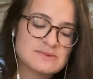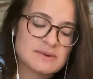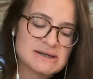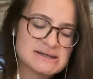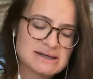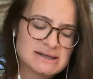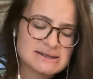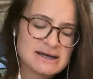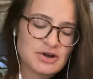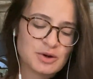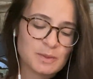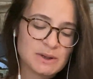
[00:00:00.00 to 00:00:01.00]
me to sing
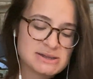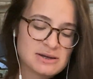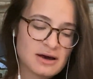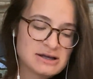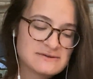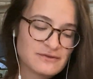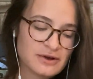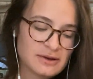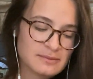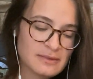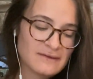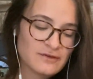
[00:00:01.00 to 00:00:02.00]
terrible songs for
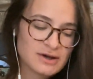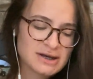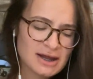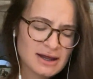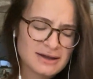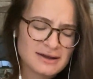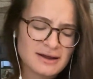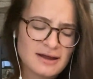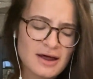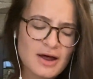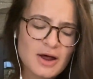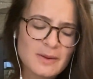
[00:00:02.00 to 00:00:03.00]
him every day.
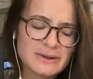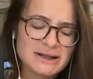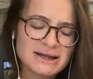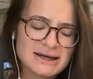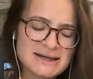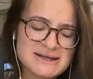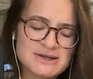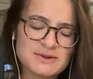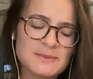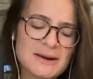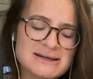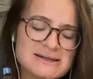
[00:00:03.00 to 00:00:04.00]
Please, you
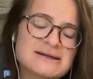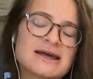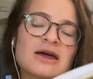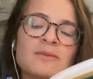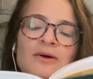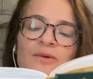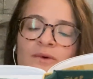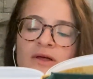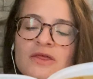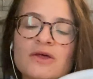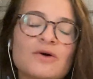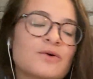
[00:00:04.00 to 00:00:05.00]
must take me
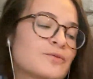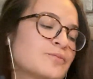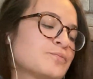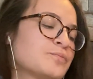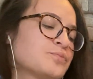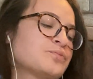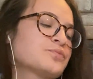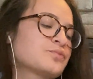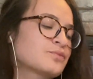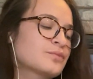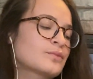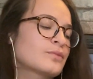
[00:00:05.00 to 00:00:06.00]
with you.
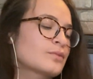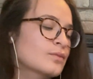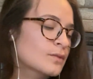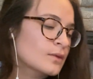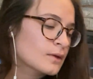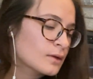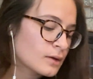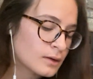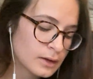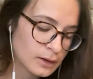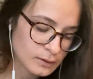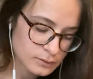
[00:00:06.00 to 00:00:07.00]

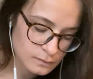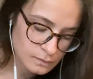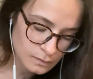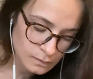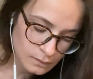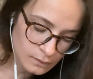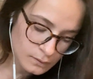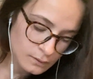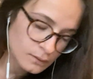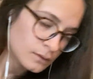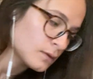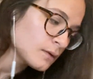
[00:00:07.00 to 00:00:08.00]
Hang on.
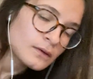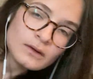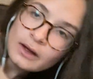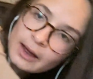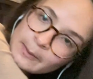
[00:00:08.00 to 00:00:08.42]
I'm